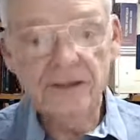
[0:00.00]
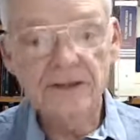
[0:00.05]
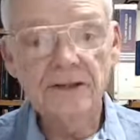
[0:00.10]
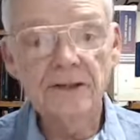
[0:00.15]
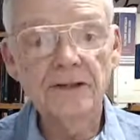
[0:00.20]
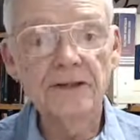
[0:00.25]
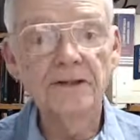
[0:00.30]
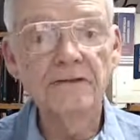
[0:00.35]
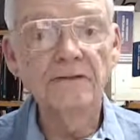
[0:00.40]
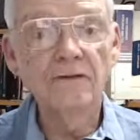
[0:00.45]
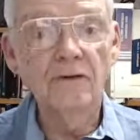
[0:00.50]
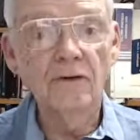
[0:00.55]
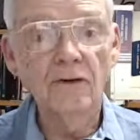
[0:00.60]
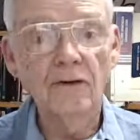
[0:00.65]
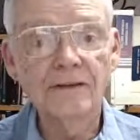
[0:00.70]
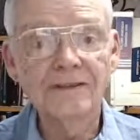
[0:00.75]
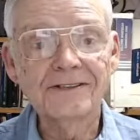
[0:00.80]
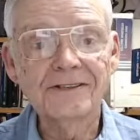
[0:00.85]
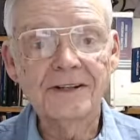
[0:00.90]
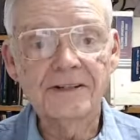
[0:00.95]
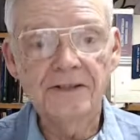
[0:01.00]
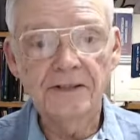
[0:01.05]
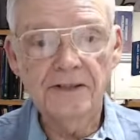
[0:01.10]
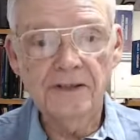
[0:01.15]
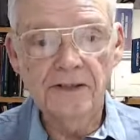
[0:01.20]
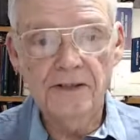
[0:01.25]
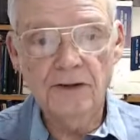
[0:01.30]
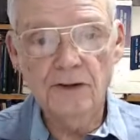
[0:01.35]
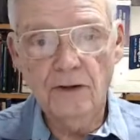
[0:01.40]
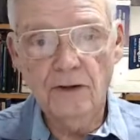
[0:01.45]
34, Jesus
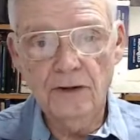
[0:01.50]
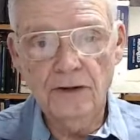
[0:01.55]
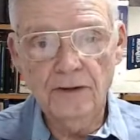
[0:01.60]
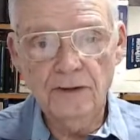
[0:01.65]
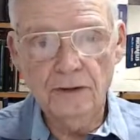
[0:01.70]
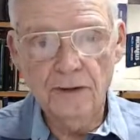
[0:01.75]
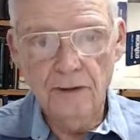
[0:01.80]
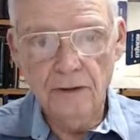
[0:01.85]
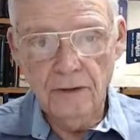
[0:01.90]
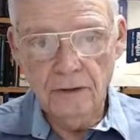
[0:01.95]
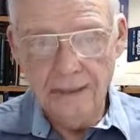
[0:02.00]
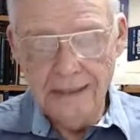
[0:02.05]
is going to